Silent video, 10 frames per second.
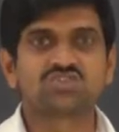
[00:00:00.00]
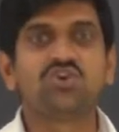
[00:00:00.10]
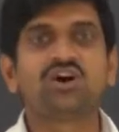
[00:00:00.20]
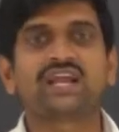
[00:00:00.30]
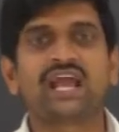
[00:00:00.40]

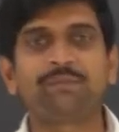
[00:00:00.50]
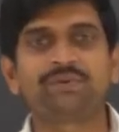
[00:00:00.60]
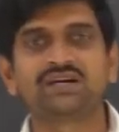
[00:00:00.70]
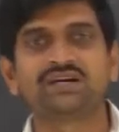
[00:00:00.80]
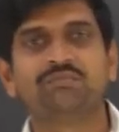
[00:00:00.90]

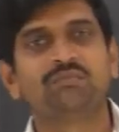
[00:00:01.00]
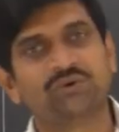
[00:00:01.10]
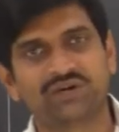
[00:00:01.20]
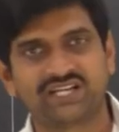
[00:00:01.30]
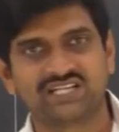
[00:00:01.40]
snow-capped
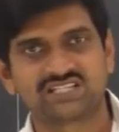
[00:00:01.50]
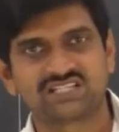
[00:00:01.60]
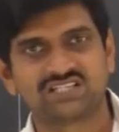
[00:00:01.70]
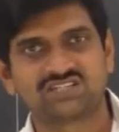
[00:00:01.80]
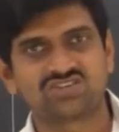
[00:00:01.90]
mountains.
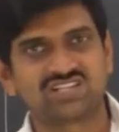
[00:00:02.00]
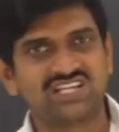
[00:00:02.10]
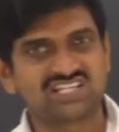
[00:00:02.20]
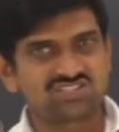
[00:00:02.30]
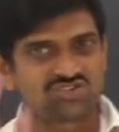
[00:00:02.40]
So
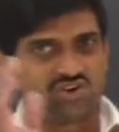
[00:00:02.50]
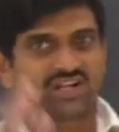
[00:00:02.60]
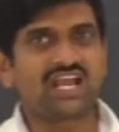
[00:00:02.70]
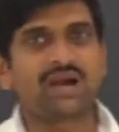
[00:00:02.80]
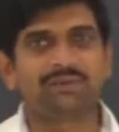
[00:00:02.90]
these
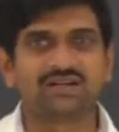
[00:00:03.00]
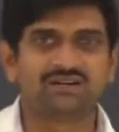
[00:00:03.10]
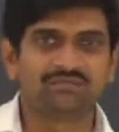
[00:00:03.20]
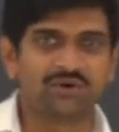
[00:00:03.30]
snow-capped